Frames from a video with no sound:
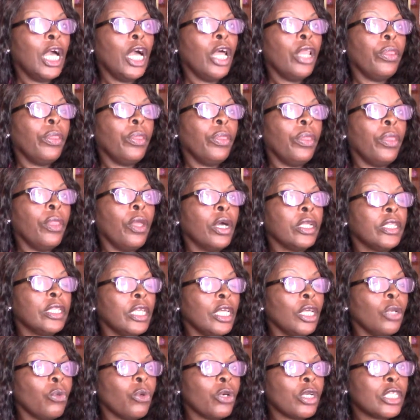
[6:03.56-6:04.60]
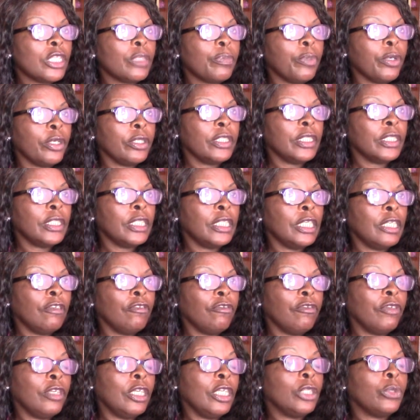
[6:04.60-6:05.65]
Nothing was positive.
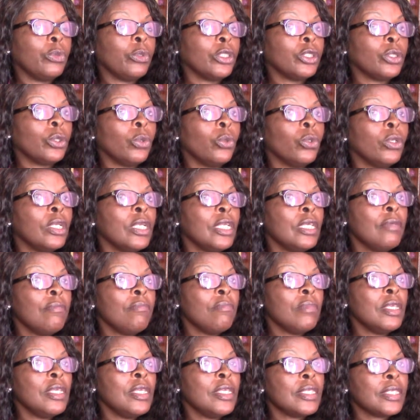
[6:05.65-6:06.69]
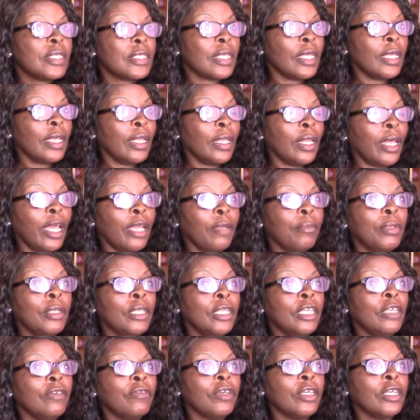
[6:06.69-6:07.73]
It was only me saying, I
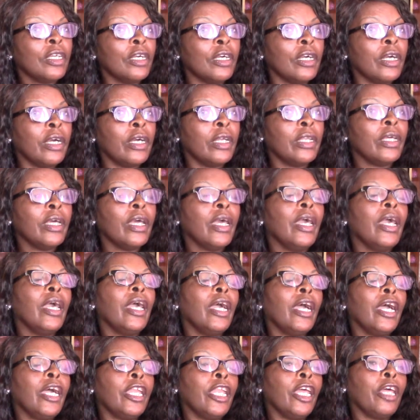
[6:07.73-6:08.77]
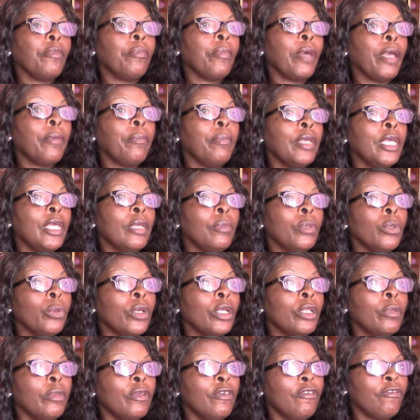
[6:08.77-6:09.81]
believe in God and that my baby
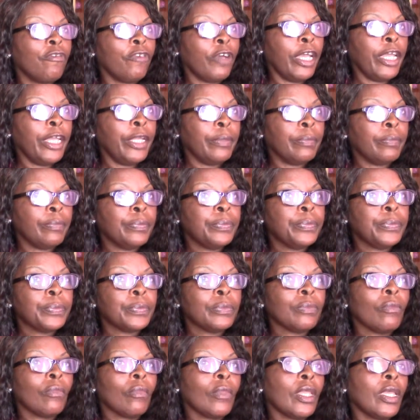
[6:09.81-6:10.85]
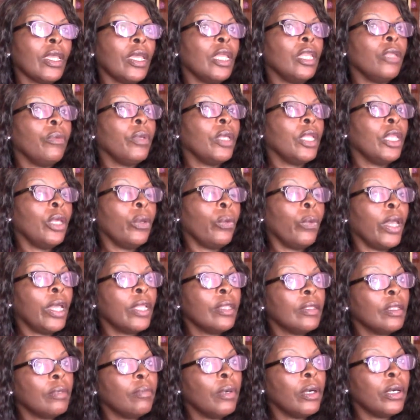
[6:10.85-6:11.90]
will be fine. Anyway, they
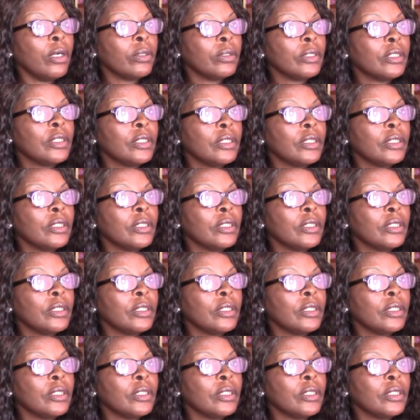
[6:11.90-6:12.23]
went about,